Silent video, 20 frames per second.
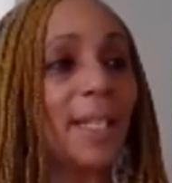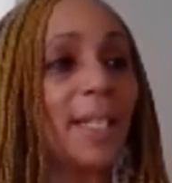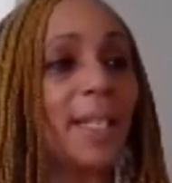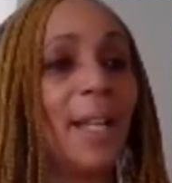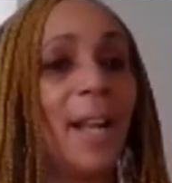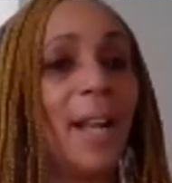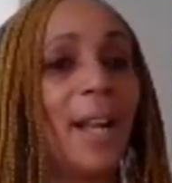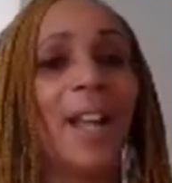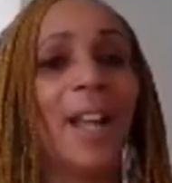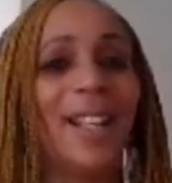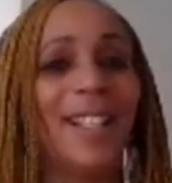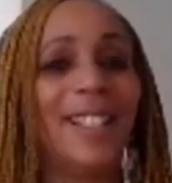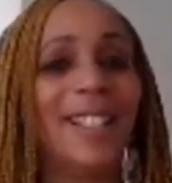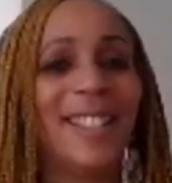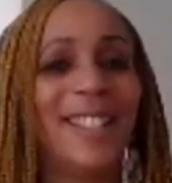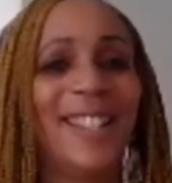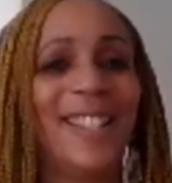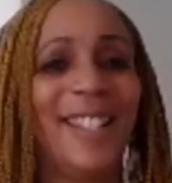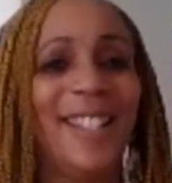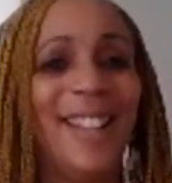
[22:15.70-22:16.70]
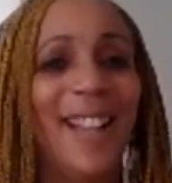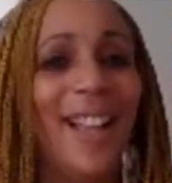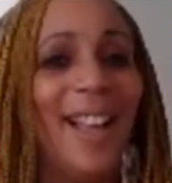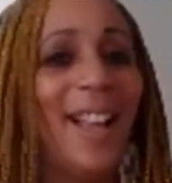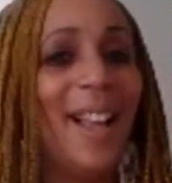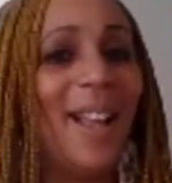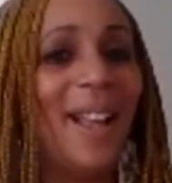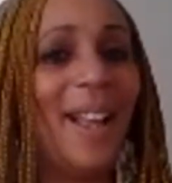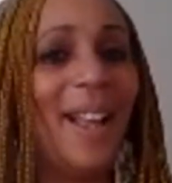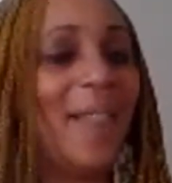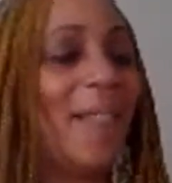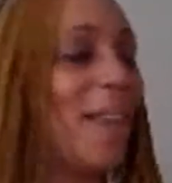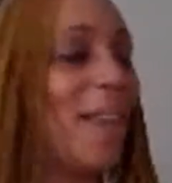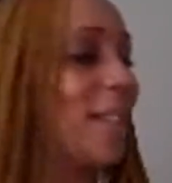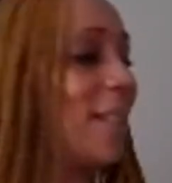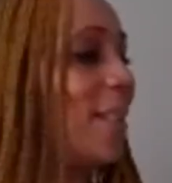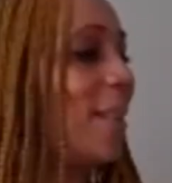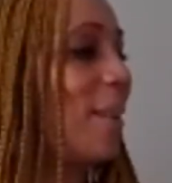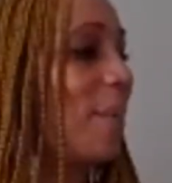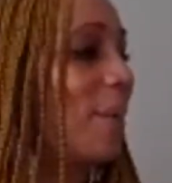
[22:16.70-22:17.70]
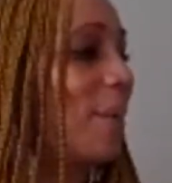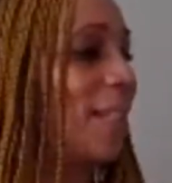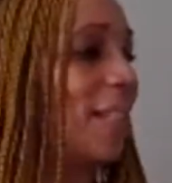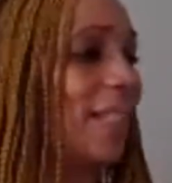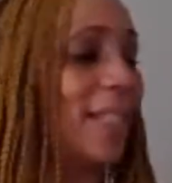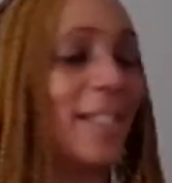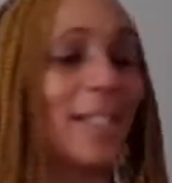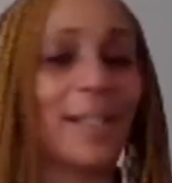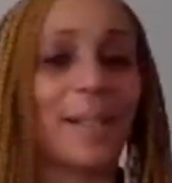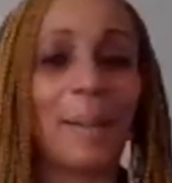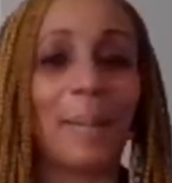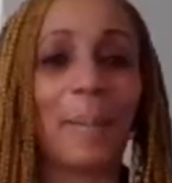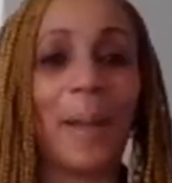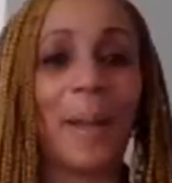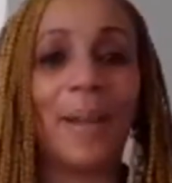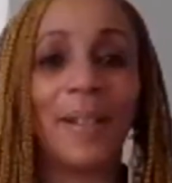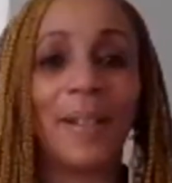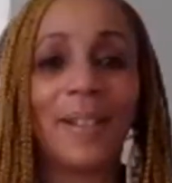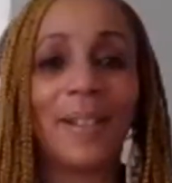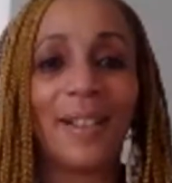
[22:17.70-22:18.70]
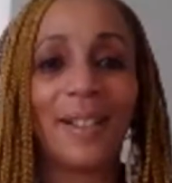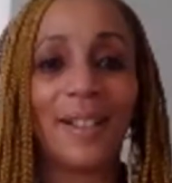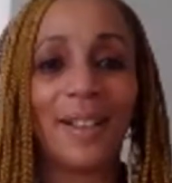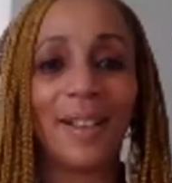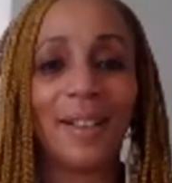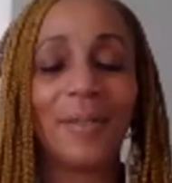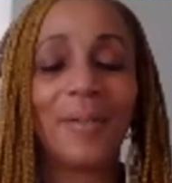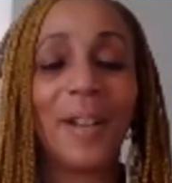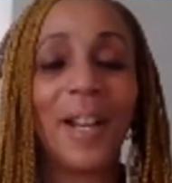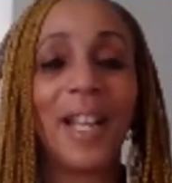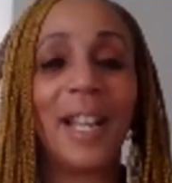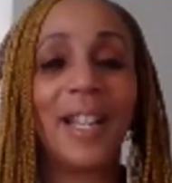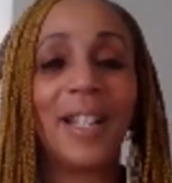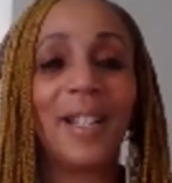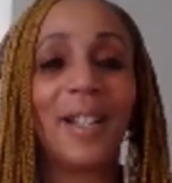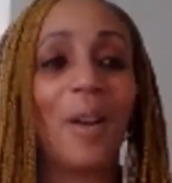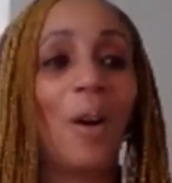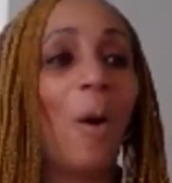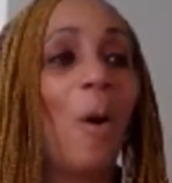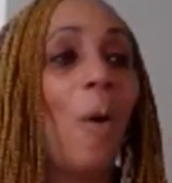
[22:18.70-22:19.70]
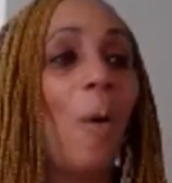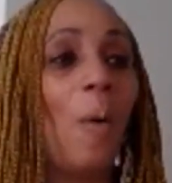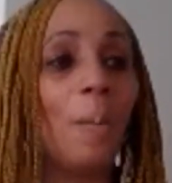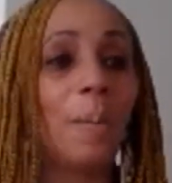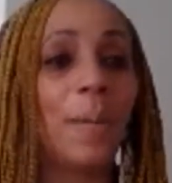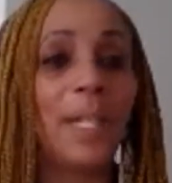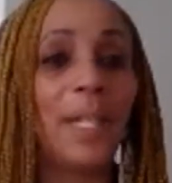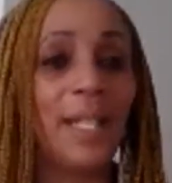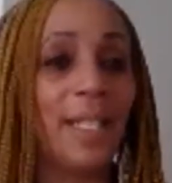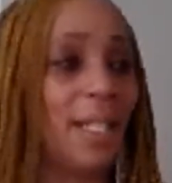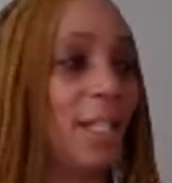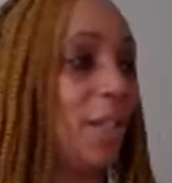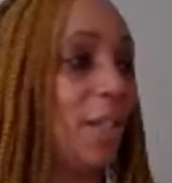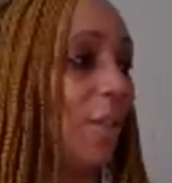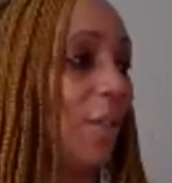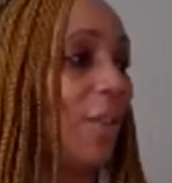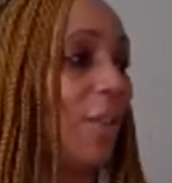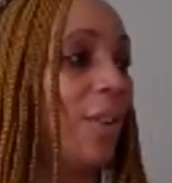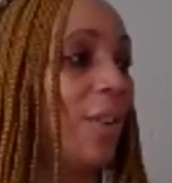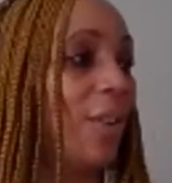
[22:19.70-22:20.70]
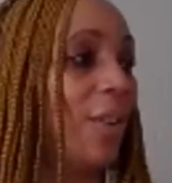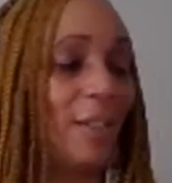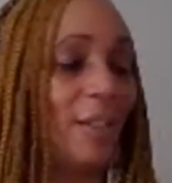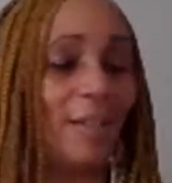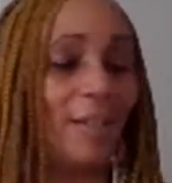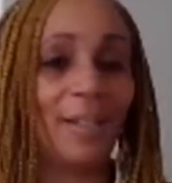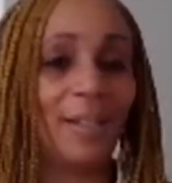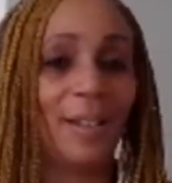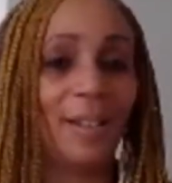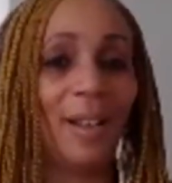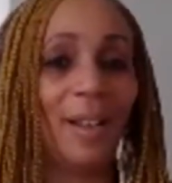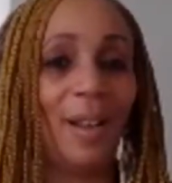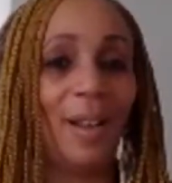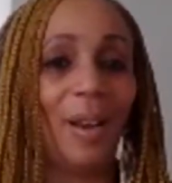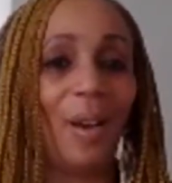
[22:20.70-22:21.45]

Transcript: But that's not what this is about, right? Hope is eternal.